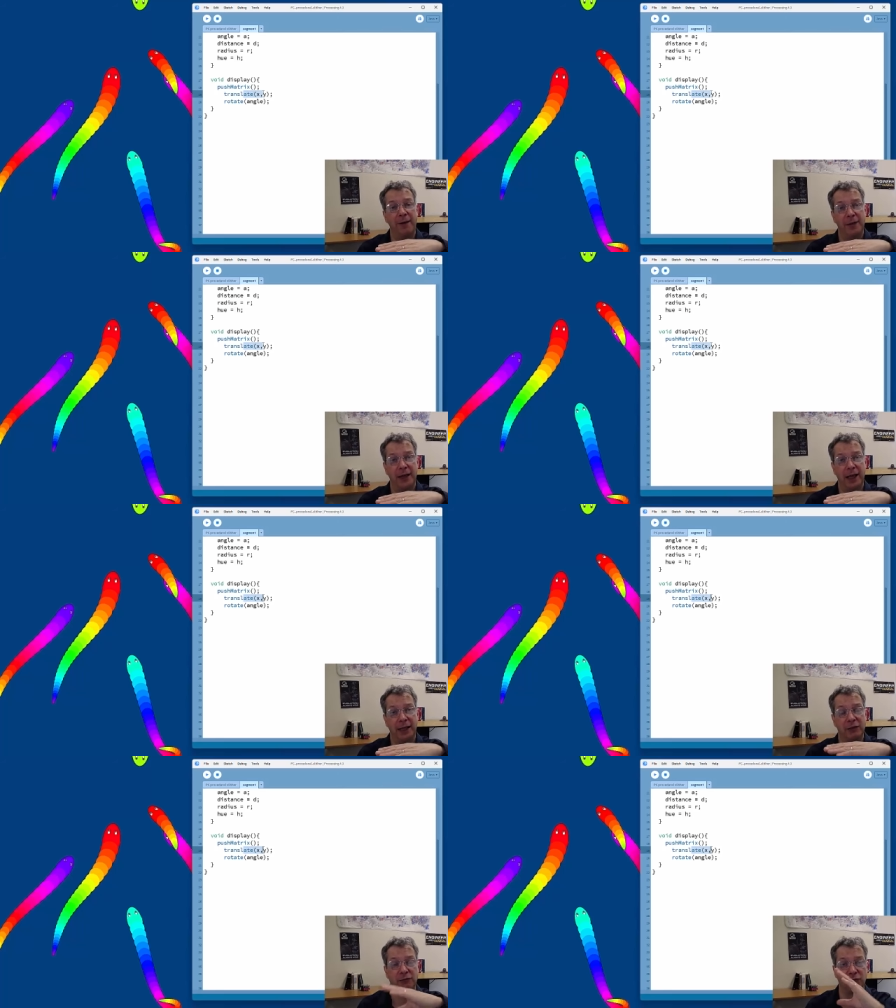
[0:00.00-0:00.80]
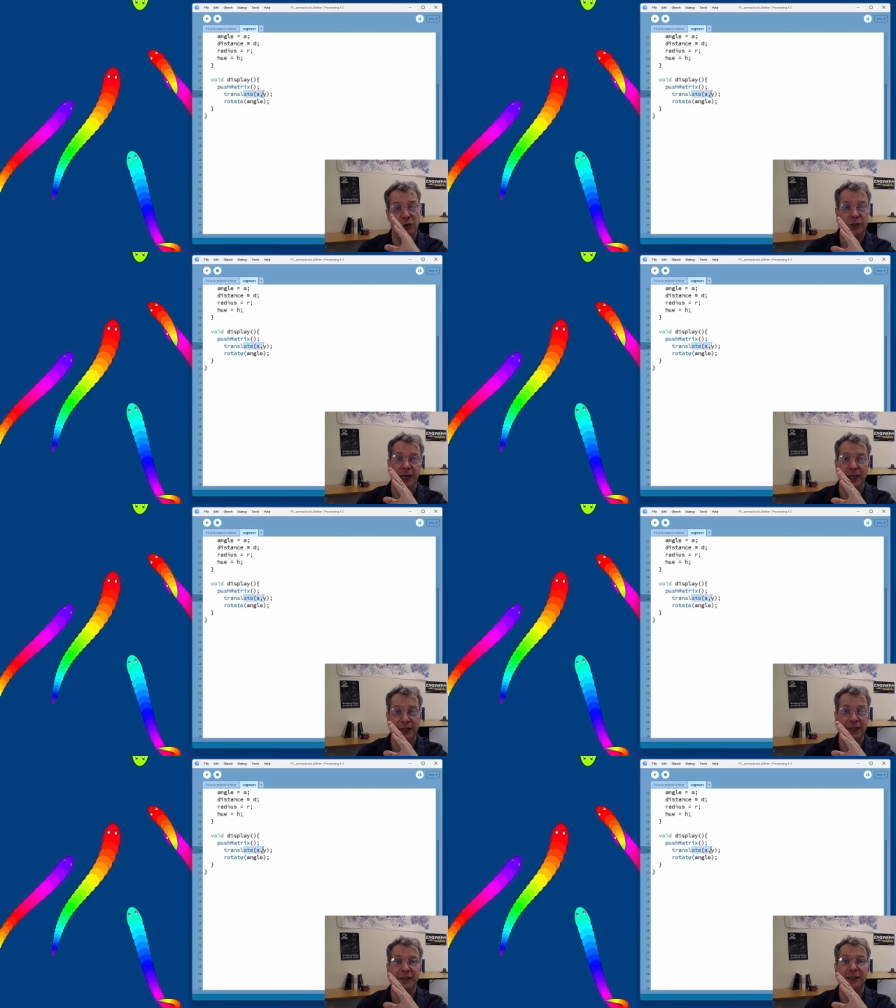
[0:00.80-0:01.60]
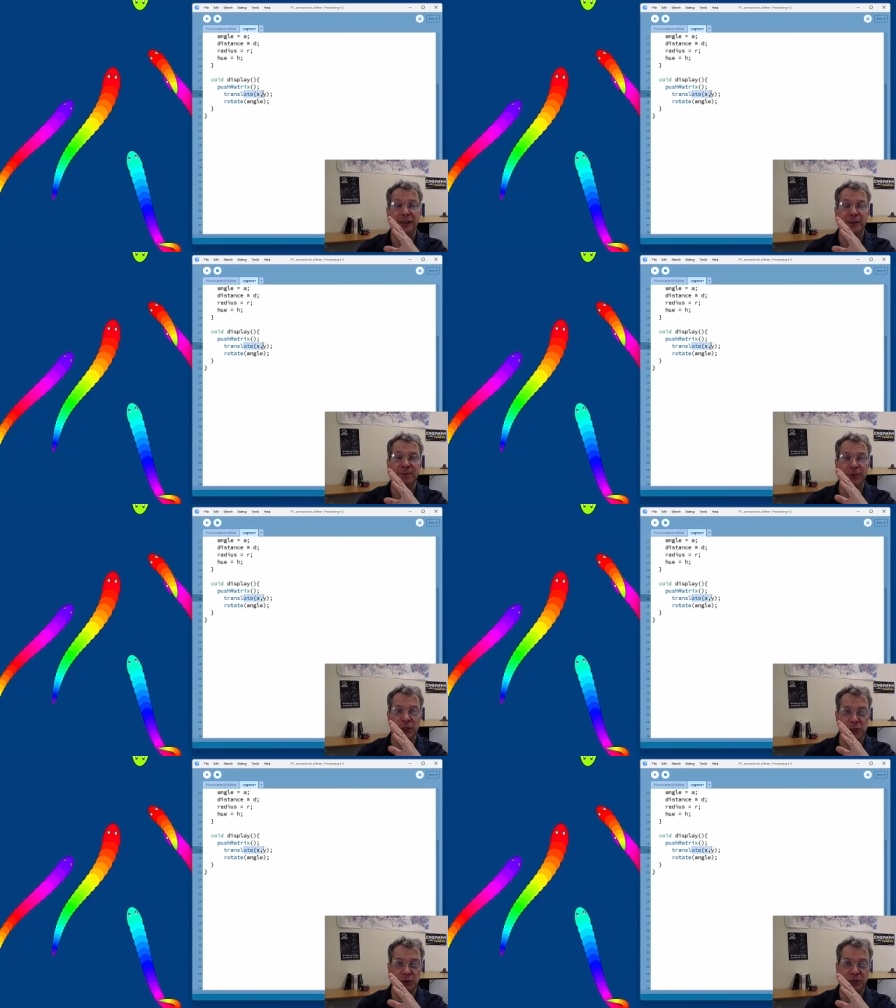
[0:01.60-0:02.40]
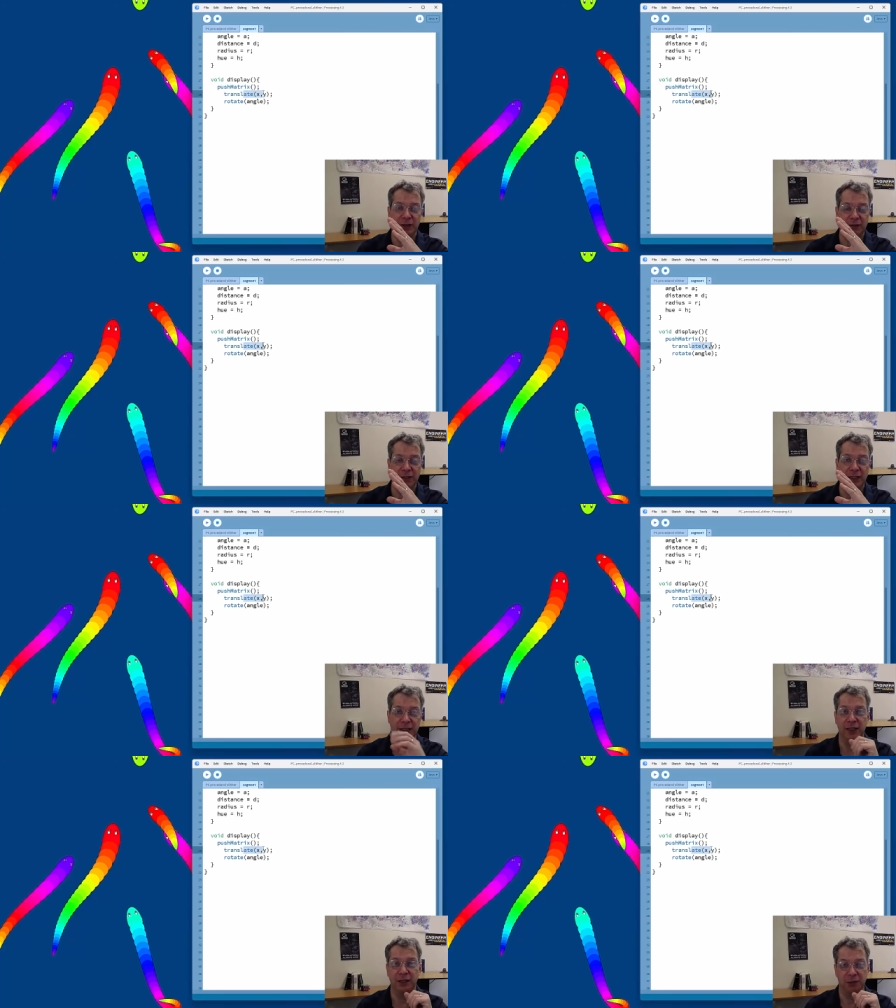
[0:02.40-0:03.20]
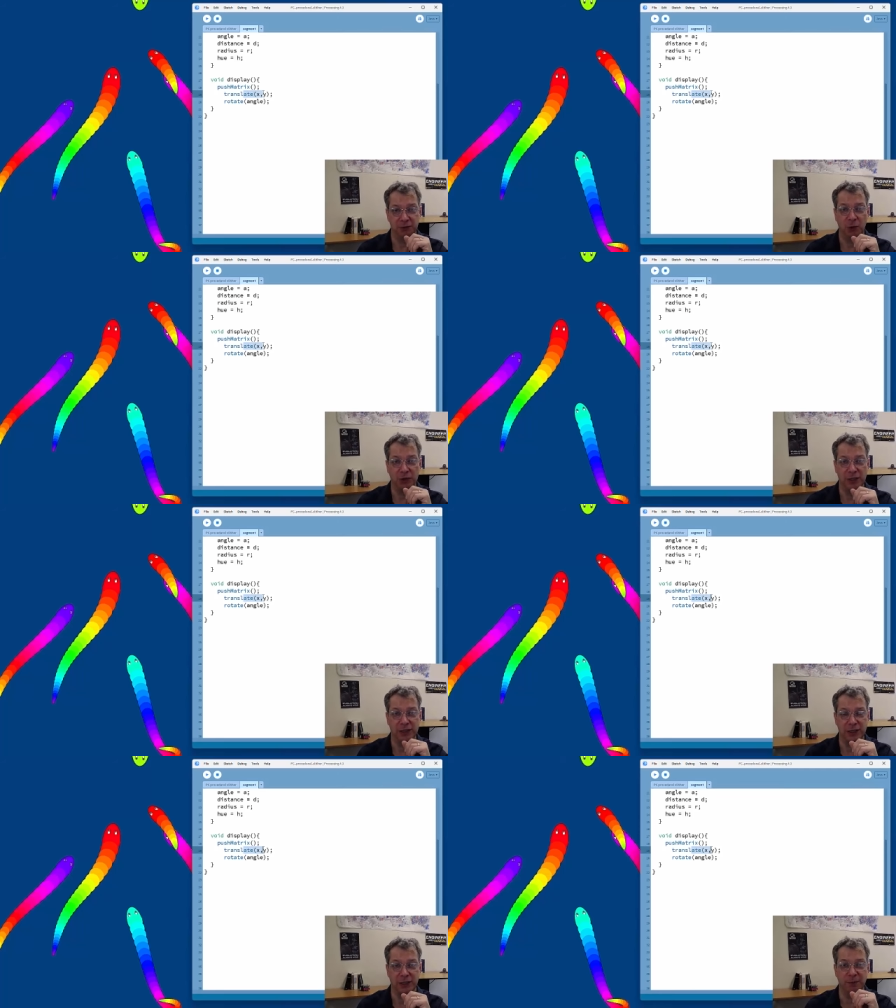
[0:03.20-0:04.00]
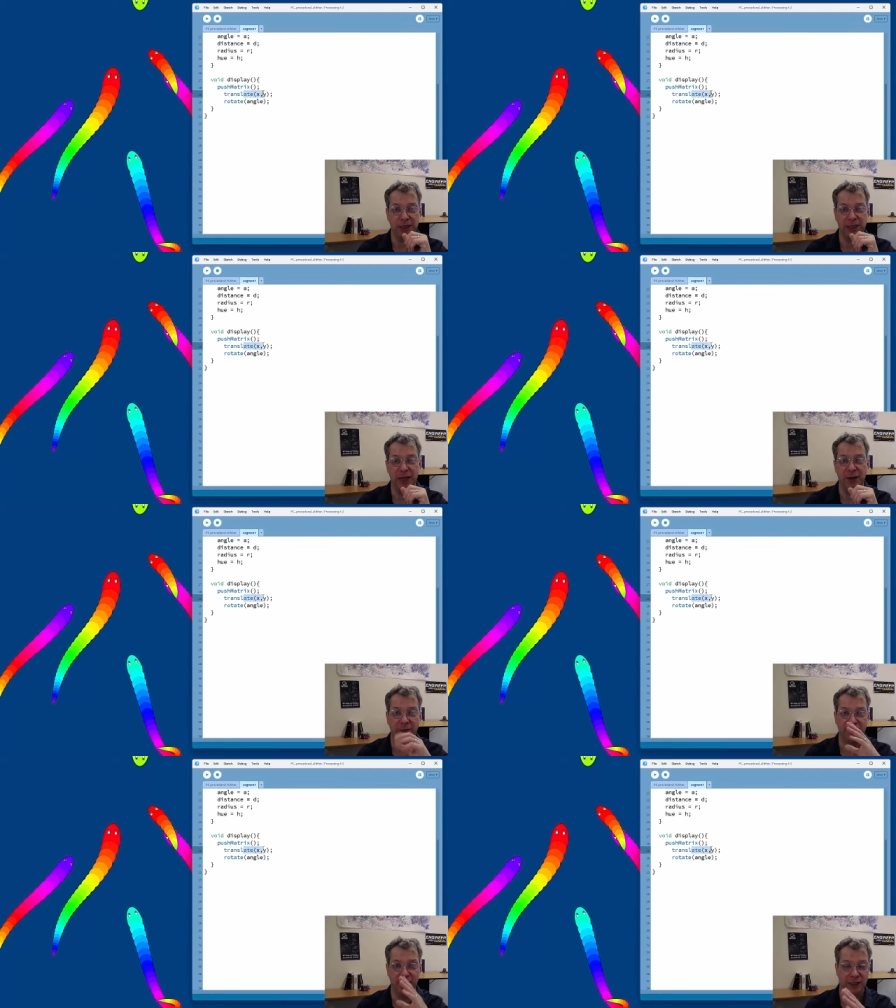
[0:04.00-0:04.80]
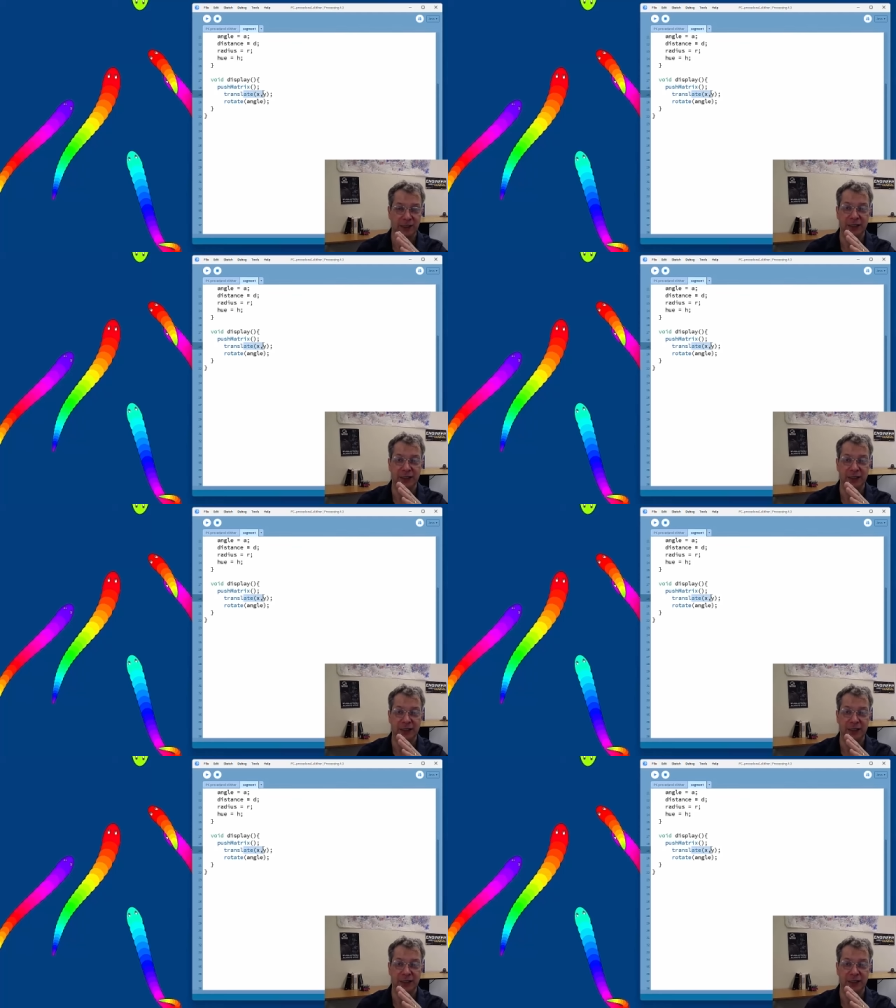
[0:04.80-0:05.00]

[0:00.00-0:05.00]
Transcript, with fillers: and then I can rotate it so that the coordinate system itself